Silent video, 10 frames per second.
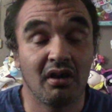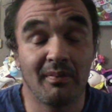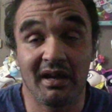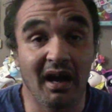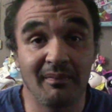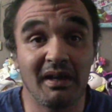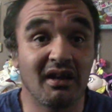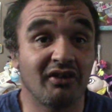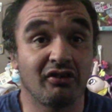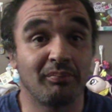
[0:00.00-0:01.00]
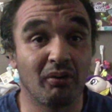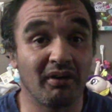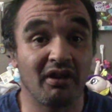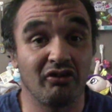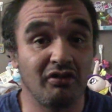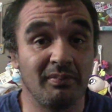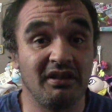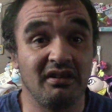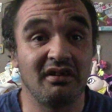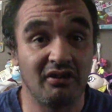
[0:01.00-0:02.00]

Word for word: I mean, I may not support L G B T